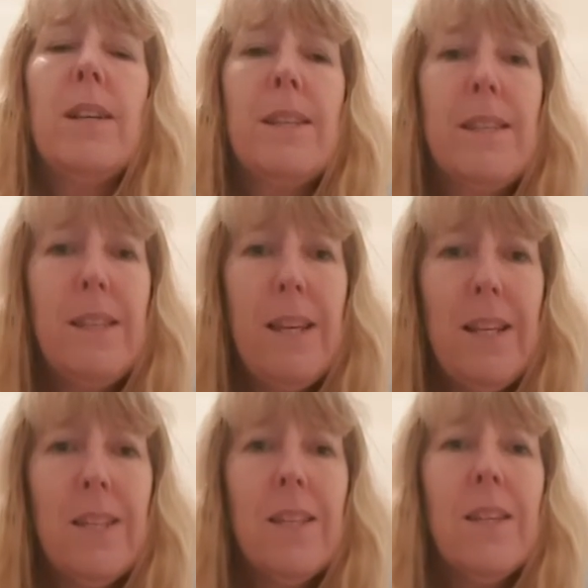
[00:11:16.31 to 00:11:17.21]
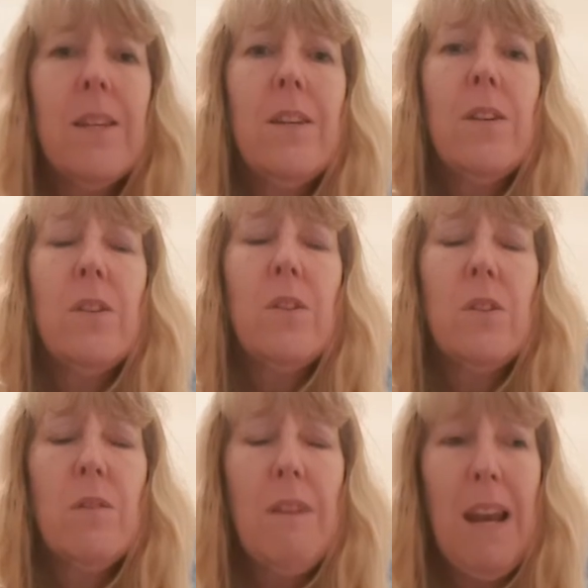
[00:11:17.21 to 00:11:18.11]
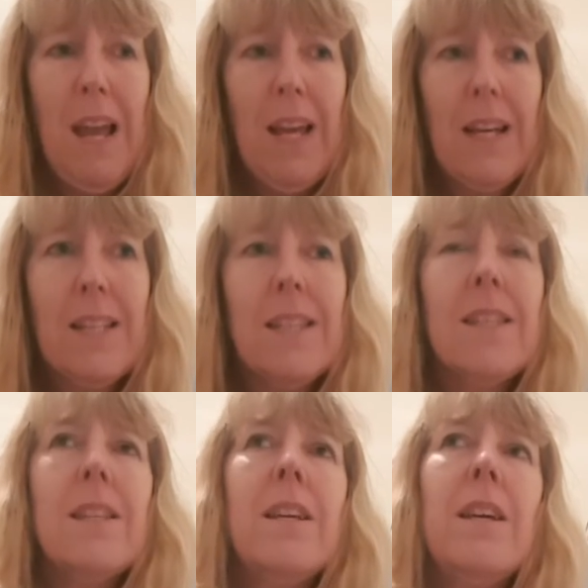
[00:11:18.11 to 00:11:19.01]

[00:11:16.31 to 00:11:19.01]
sit, to relax,